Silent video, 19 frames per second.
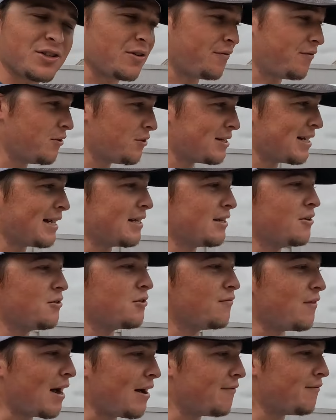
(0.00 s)
So if you're taking
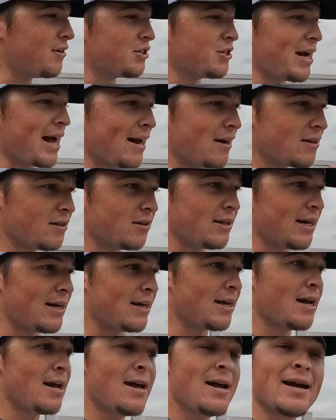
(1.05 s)
those 5 fish out of the
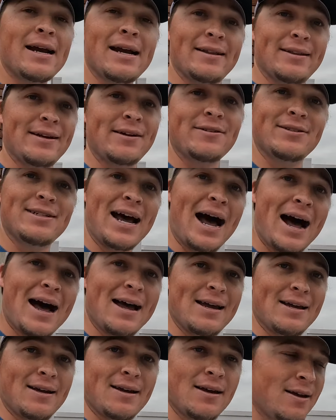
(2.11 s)
lake and they're
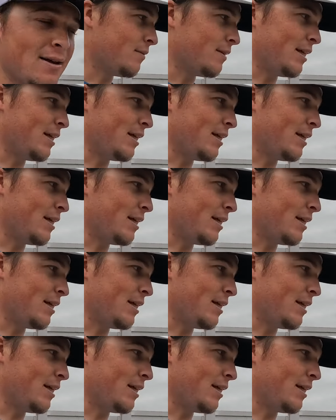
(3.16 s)
dying,